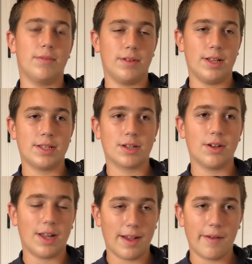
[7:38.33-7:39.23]
it's going
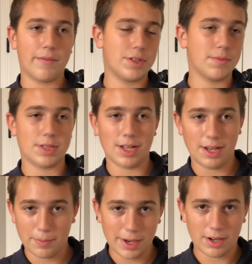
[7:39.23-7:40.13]
to have some
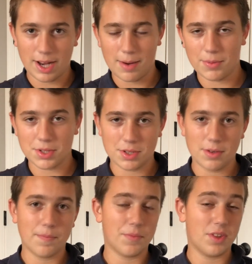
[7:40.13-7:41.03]
slightly better cameras.
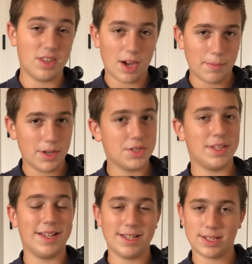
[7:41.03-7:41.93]
Not much.
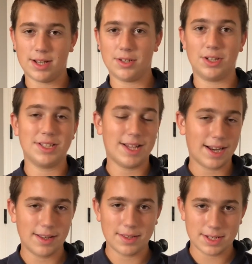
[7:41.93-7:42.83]
The inside's
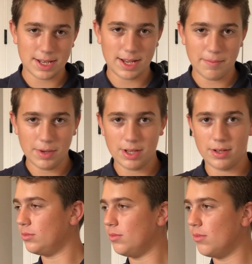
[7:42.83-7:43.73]
exactly the same.
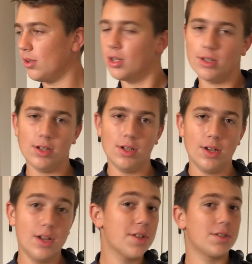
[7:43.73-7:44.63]

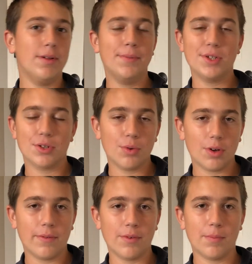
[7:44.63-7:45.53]
So maybe just hold
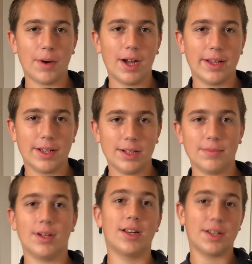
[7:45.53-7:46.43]
off on buying it
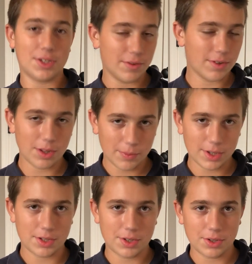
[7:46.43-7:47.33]
unless you really
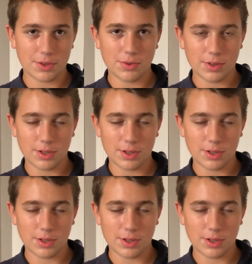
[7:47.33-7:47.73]
want to.